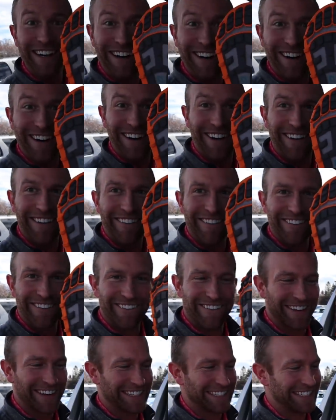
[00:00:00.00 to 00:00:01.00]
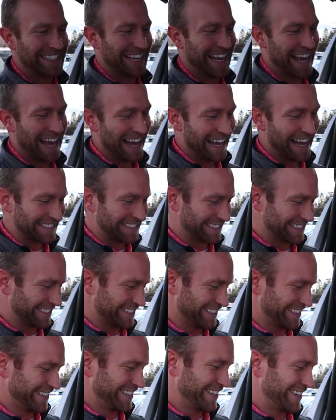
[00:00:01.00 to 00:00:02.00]
We had to get him his shoes though.
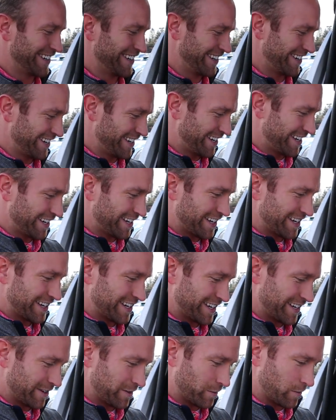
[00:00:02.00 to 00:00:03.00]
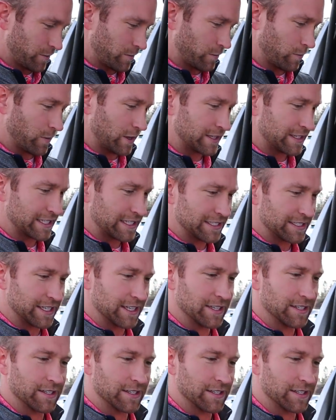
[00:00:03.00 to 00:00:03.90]
Yes. It's in 18, wait, what 17 or